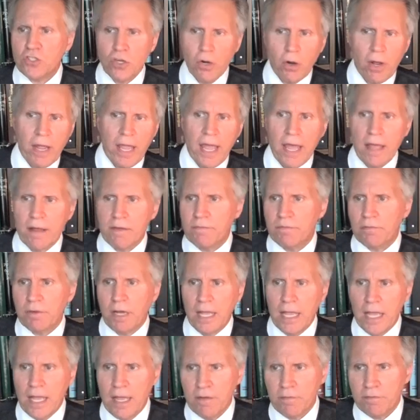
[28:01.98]
you know, I
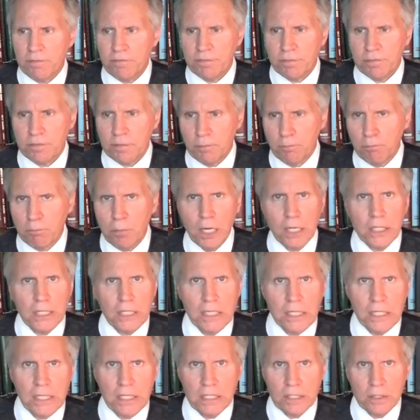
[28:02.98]
have
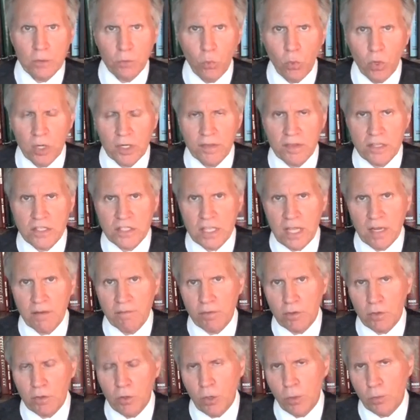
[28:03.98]
money in one of these
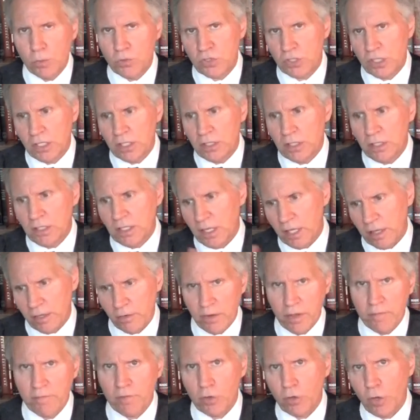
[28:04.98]
envelopes, and the
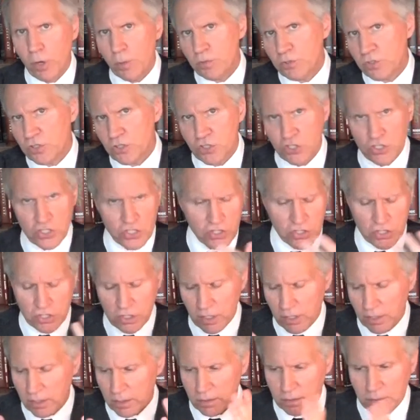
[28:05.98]
other envelopes is just
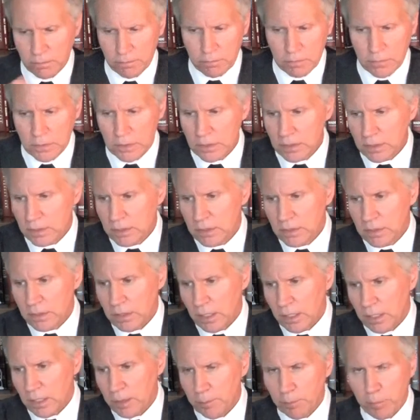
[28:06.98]
a
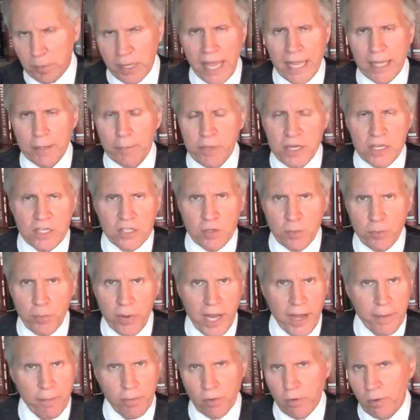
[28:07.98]
blank piece of
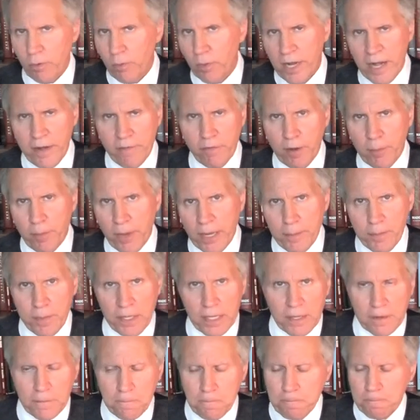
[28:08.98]
paper or whatever it might
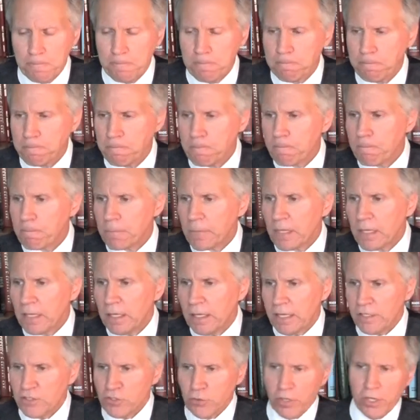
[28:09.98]
be.
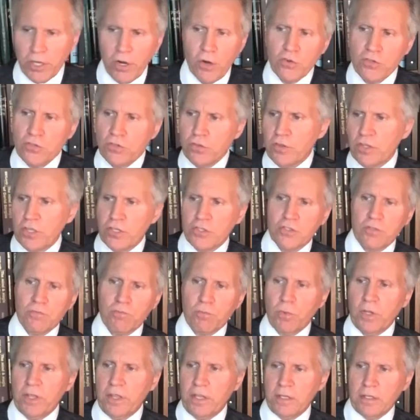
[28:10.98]
And so he goes through this
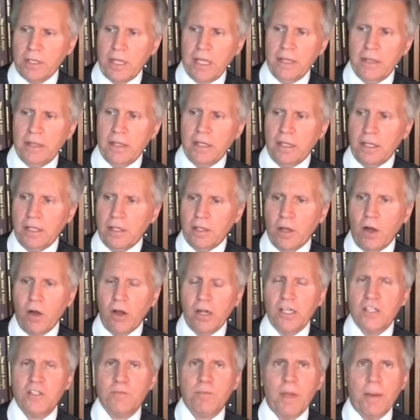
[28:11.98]
with it, and the
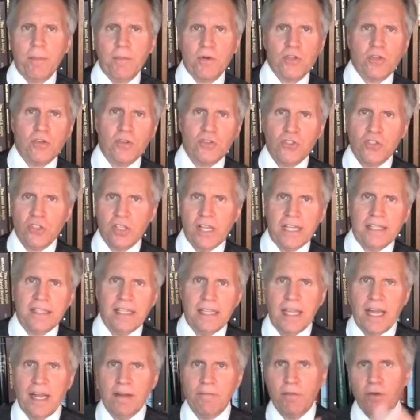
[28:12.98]
audience members are
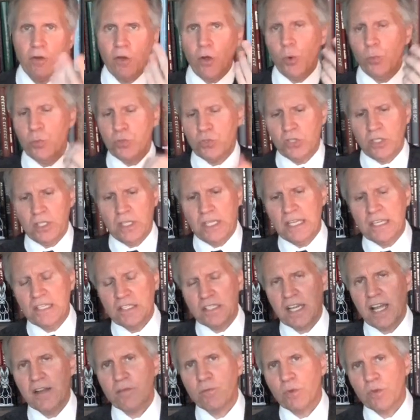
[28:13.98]
selecting envelopes, and
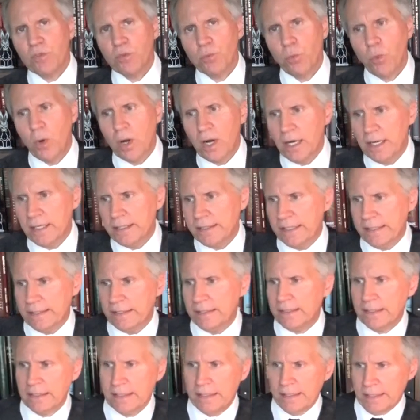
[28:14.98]
he's left with one,
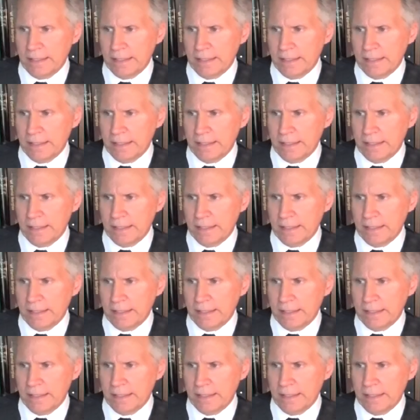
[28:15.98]
and